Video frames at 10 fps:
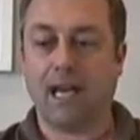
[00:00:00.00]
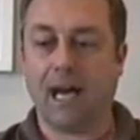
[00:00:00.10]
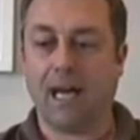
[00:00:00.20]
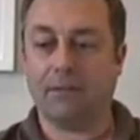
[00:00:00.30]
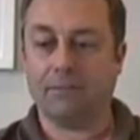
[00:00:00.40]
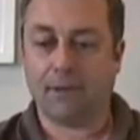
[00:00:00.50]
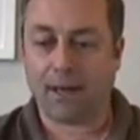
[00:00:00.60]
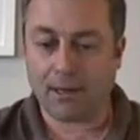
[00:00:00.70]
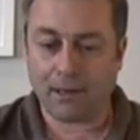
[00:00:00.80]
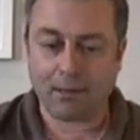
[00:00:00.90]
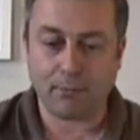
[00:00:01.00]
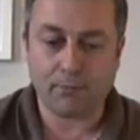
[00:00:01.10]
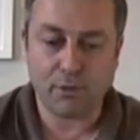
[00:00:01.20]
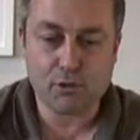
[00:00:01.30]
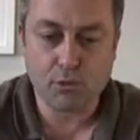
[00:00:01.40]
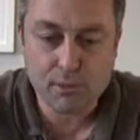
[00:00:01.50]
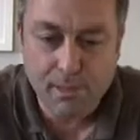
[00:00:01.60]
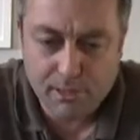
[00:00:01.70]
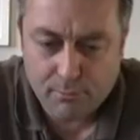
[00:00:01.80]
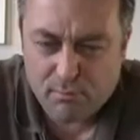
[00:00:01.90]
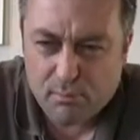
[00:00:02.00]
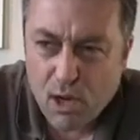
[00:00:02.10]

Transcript: I've been talking about it